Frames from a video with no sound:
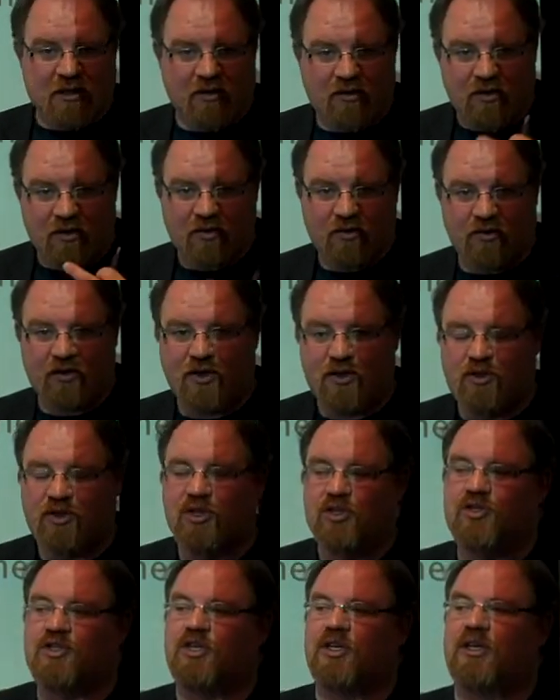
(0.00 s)
the
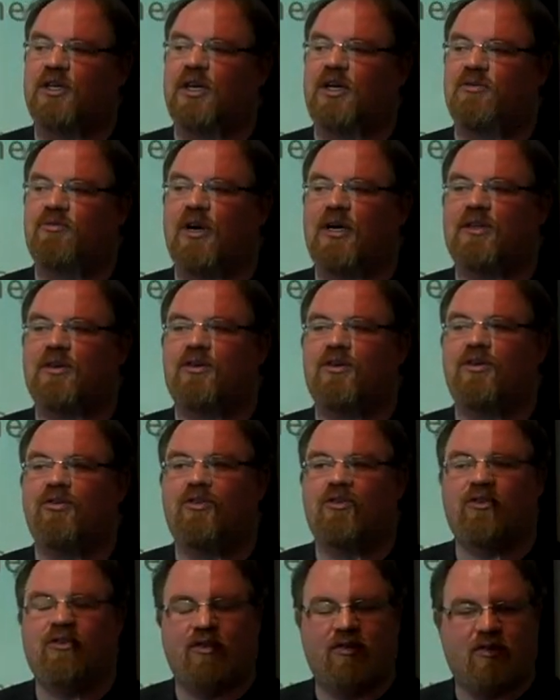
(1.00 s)
teaching and rather
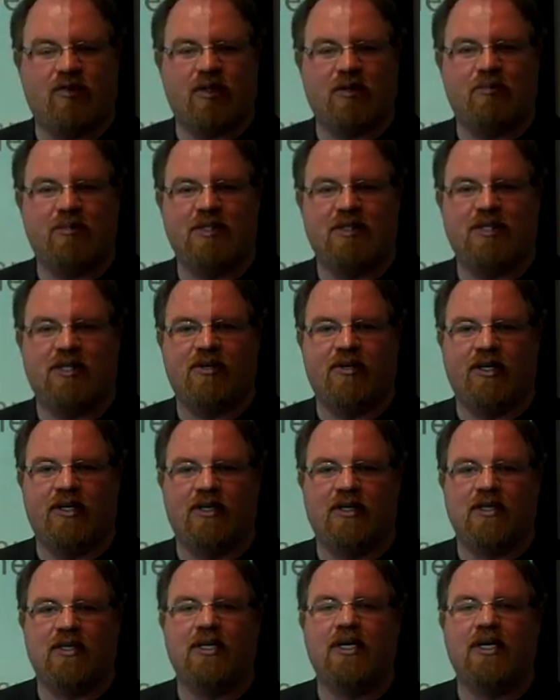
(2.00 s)
use existing material.